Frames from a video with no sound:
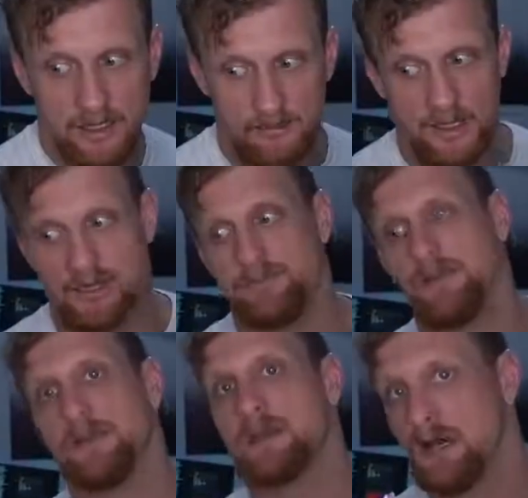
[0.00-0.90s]
about,
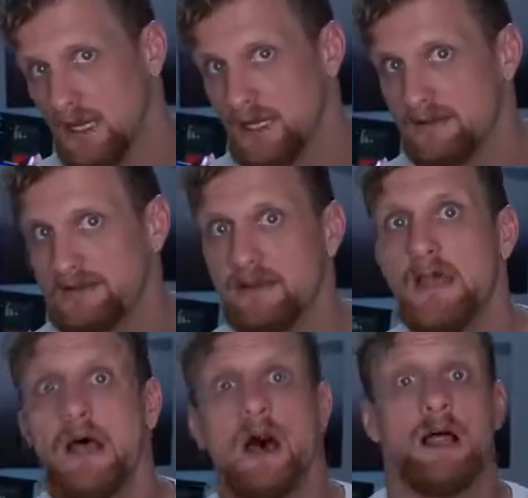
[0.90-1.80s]
because
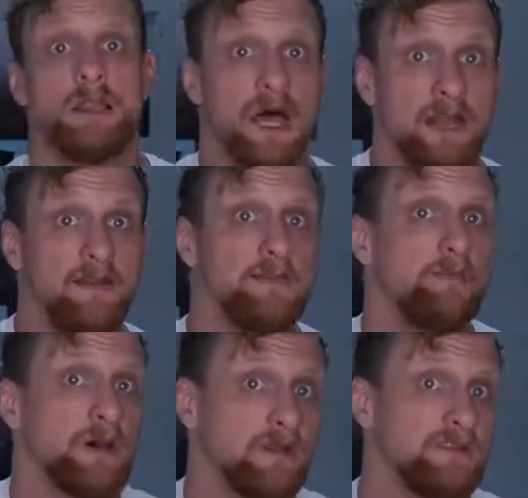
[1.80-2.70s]
a lot of the
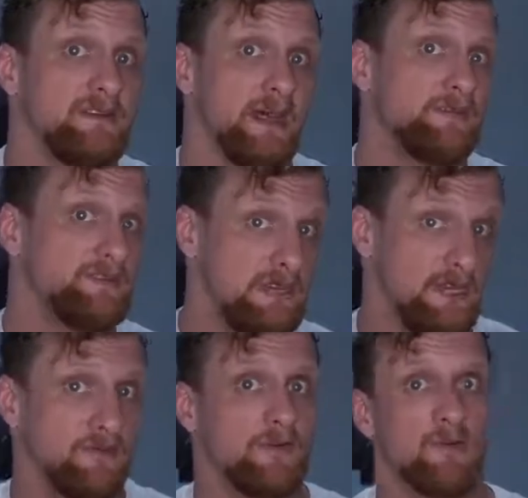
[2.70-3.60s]
builds that I'm
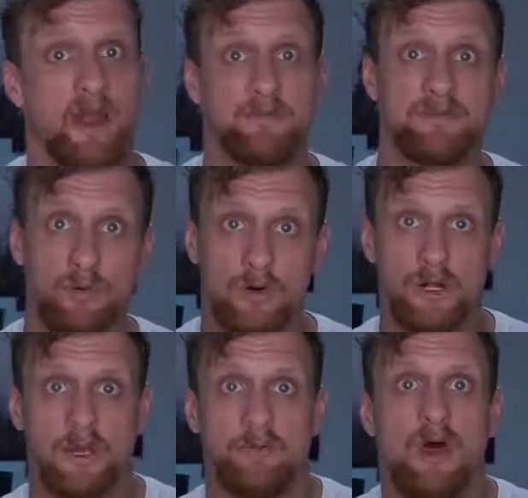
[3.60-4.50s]
seeing for
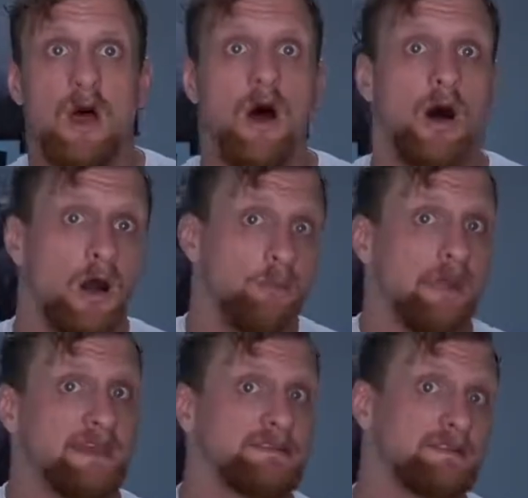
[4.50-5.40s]
Raptoreum are
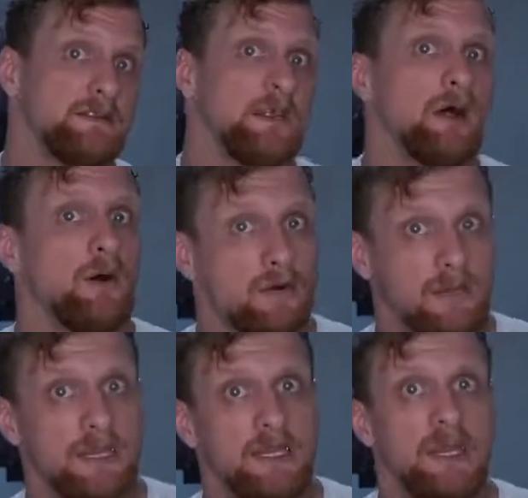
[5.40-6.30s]
basically
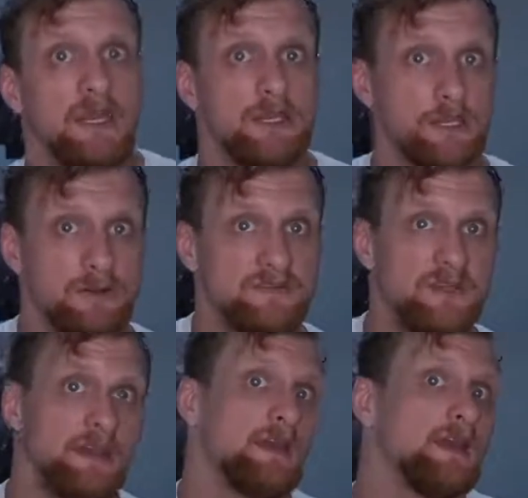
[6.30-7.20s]
only
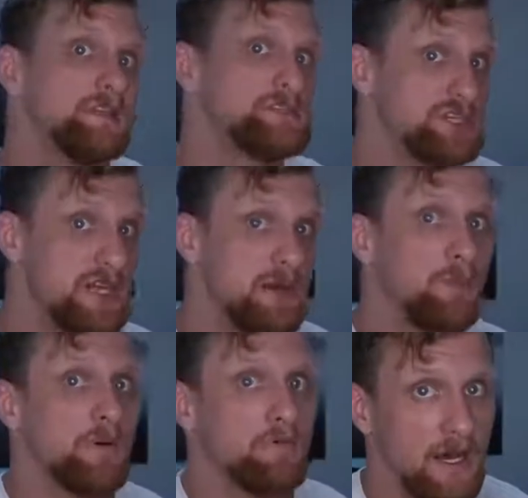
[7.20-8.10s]
using cheap
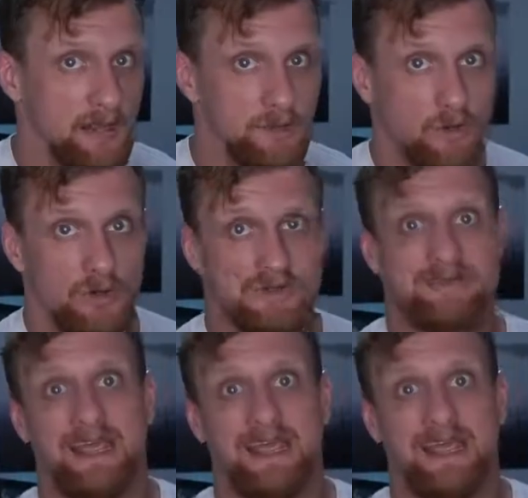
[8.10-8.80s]
motherboards.